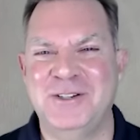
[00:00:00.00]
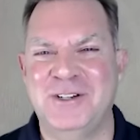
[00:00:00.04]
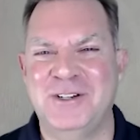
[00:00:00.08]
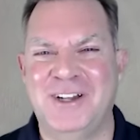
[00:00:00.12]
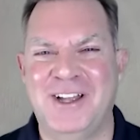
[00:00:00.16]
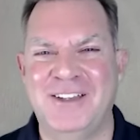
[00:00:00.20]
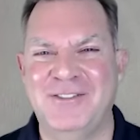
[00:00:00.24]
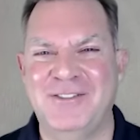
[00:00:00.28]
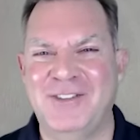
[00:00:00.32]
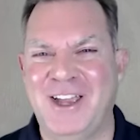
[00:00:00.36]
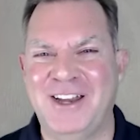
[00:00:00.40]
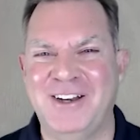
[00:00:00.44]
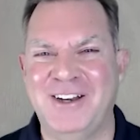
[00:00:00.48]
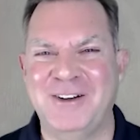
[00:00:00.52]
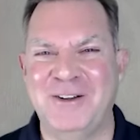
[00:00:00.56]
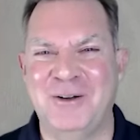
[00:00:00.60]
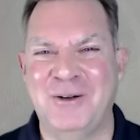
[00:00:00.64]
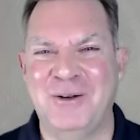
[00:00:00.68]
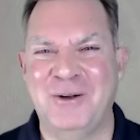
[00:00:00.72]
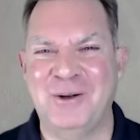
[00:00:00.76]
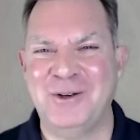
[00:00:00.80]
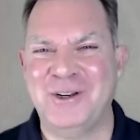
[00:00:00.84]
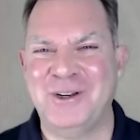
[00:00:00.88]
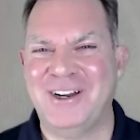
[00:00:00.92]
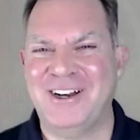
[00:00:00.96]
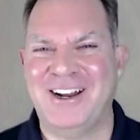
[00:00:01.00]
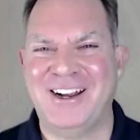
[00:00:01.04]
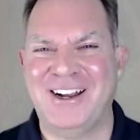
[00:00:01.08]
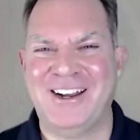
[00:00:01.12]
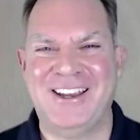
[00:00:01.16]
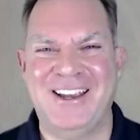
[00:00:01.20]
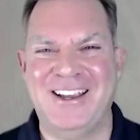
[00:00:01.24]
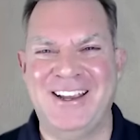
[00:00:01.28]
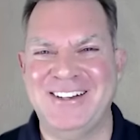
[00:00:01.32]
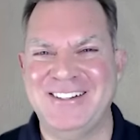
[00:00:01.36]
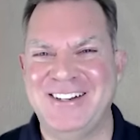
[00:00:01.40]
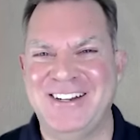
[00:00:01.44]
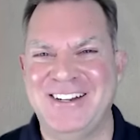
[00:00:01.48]
until i have a head cold and i
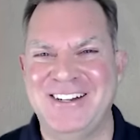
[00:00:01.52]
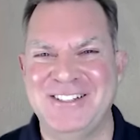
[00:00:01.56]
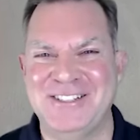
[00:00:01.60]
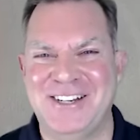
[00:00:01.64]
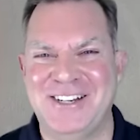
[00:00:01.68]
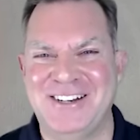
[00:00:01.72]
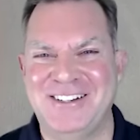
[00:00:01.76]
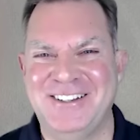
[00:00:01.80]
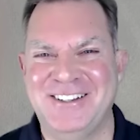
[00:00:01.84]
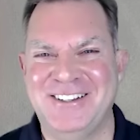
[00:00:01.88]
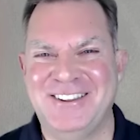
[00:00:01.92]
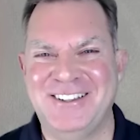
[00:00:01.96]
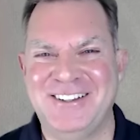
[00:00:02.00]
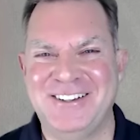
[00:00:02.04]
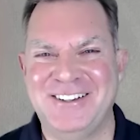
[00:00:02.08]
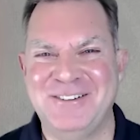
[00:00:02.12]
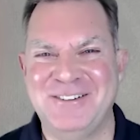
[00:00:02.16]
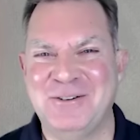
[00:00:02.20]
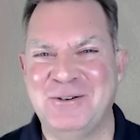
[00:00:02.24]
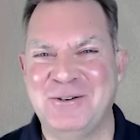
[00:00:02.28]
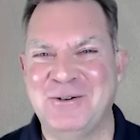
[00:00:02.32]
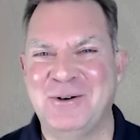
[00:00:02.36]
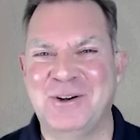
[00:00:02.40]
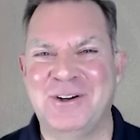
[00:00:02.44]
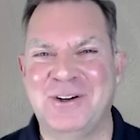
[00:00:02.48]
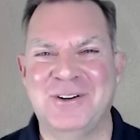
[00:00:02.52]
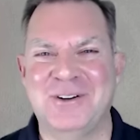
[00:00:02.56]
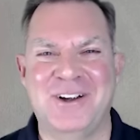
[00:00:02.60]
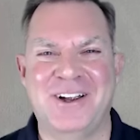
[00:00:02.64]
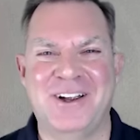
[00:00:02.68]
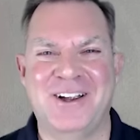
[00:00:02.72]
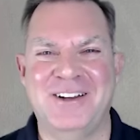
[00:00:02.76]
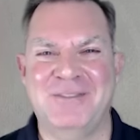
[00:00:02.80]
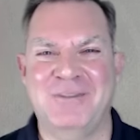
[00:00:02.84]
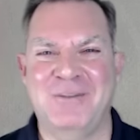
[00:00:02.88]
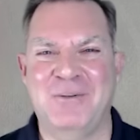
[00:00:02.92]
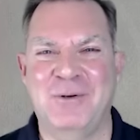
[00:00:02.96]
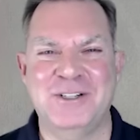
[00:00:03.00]
can't taste anything or